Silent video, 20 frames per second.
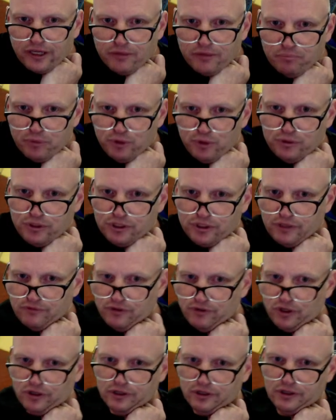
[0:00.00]
Yeah, boost
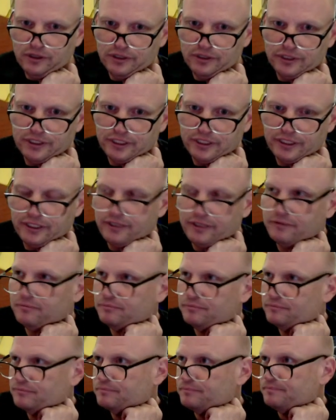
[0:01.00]
converter. Yeah.
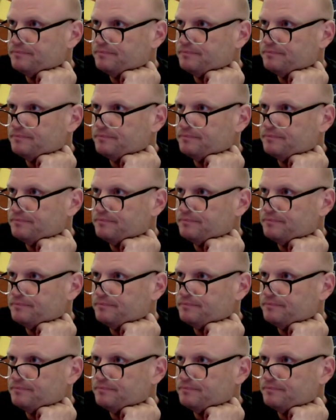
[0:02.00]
